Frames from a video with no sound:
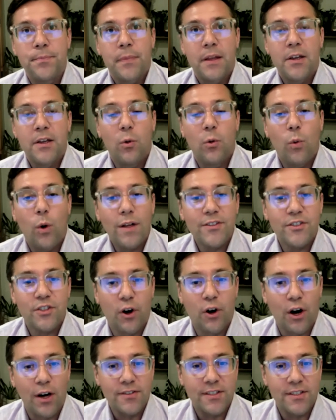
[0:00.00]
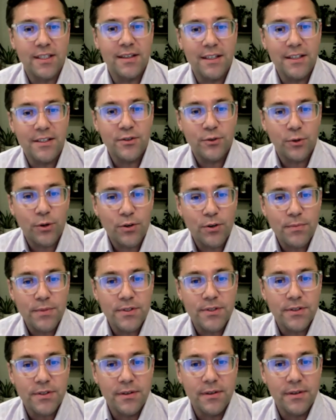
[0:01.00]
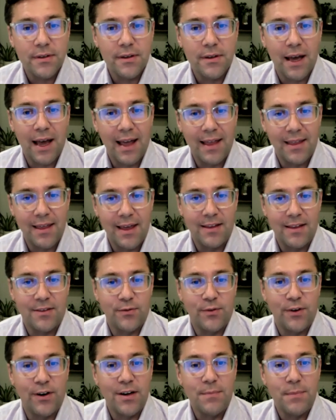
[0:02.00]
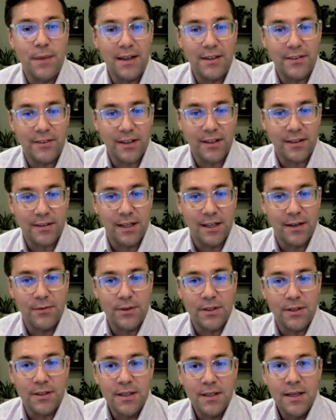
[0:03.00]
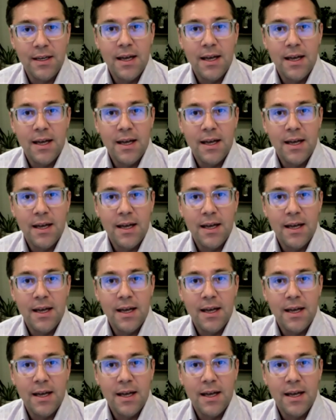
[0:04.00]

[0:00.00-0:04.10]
What's causing these storms at its very basic level?